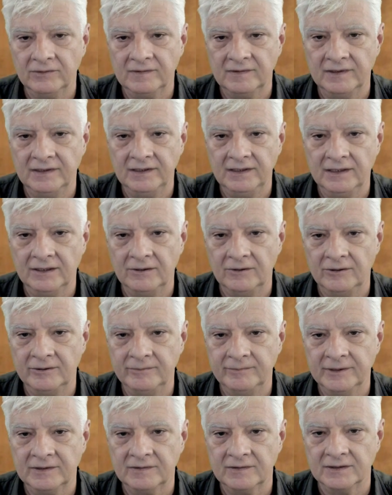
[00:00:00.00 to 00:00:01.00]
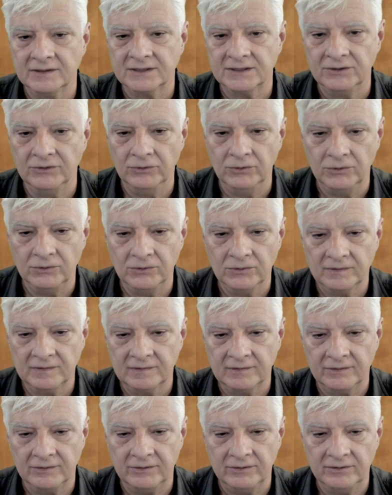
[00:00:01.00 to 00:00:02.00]
or thirty kilometers
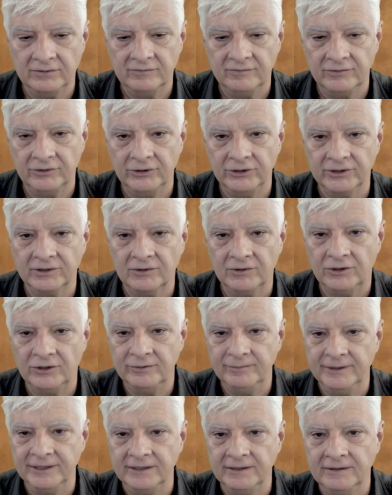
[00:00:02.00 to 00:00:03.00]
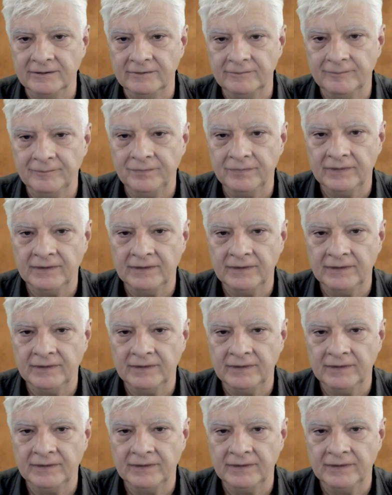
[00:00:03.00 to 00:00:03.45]
north of Von Kármán.